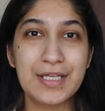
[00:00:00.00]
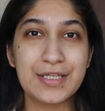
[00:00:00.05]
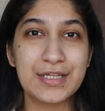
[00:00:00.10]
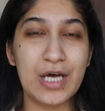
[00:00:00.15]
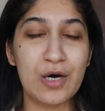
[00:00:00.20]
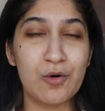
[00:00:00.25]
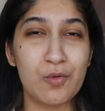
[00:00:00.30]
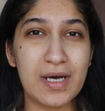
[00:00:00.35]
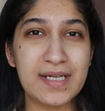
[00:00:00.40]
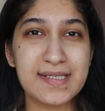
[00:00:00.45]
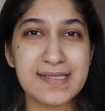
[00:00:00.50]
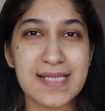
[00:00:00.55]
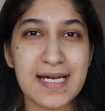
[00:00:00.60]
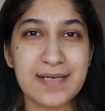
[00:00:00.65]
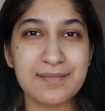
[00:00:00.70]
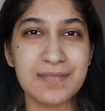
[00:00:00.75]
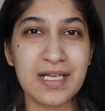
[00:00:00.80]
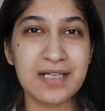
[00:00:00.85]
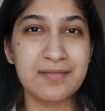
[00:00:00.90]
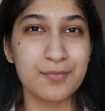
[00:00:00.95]
Now once
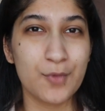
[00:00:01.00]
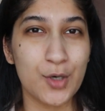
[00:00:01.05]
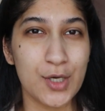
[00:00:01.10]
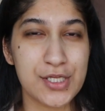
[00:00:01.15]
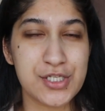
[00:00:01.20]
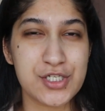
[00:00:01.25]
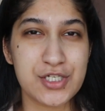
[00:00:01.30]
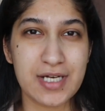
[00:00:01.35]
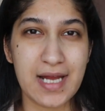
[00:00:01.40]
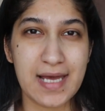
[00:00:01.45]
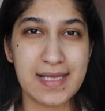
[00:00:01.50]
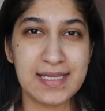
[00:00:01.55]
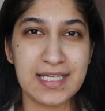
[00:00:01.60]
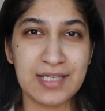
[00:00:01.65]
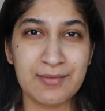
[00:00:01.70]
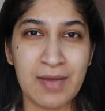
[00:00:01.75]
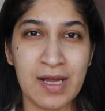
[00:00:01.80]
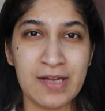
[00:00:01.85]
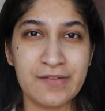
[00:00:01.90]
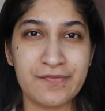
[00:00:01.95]
I'm done
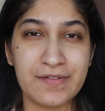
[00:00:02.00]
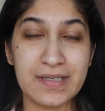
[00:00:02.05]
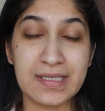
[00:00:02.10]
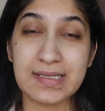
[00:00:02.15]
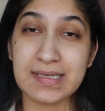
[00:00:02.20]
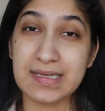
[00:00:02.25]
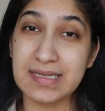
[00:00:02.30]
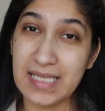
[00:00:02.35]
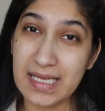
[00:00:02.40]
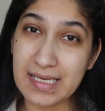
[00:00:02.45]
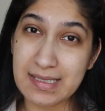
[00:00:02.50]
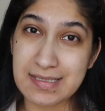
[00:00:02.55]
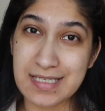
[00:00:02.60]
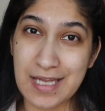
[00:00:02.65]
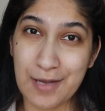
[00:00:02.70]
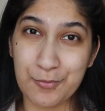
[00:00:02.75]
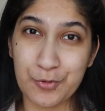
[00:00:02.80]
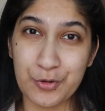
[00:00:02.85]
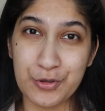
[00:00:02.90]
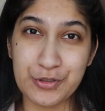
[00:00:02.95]
moisturizing my face, next
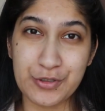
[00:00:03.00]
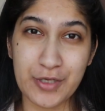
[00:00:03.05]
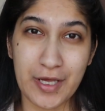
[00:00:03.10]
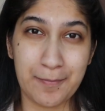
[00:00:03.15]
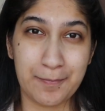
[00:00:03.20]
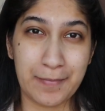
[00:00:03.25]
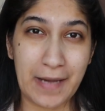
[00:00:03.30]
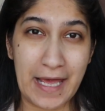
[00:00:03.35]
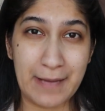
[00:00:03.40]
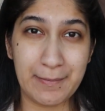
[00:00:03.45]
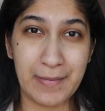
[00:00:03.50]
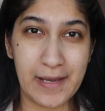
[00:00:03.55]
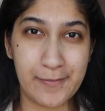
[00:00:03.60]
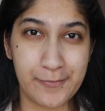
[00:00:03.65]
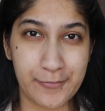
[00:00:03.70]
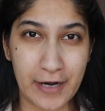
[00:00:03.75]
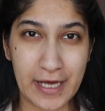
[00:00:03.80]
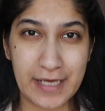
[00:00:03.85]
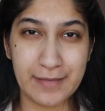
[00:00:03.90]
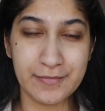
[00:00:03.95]
I'm going to apply my
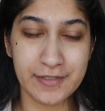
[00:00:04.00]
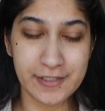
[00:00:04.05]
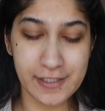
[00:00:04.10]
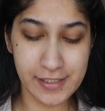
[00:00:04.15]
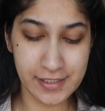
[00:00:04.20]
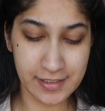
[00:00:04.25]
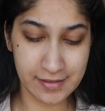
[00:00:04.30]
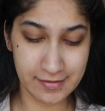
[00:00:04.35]
primer.